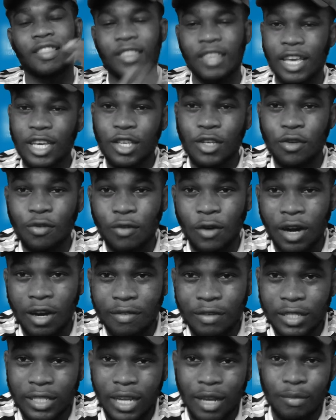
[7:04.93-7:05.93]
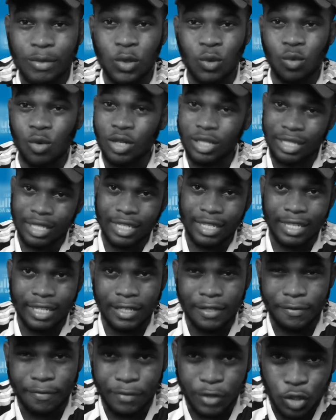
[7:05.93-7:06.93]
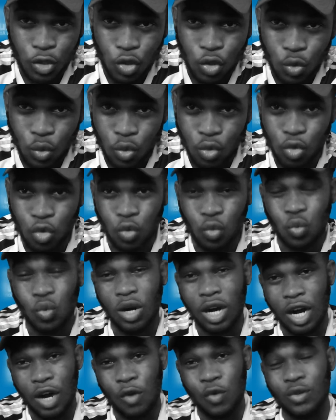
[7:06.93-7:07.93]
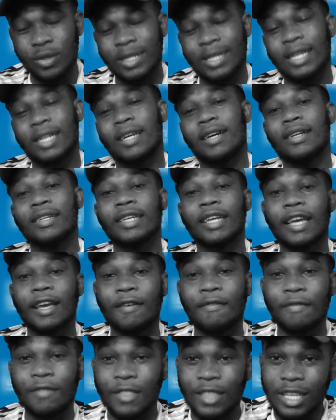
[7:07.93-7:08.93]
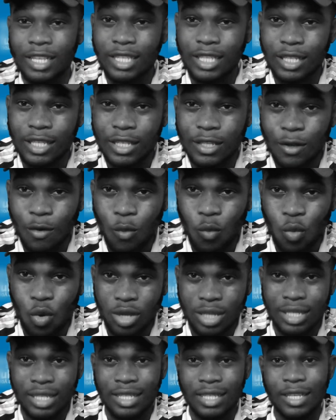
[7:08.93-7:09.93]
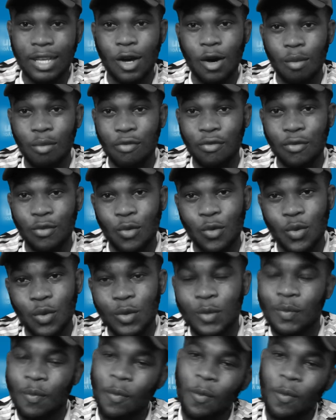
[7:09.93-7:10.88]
Thank you for having time to watch this video throughout and then if this was helpful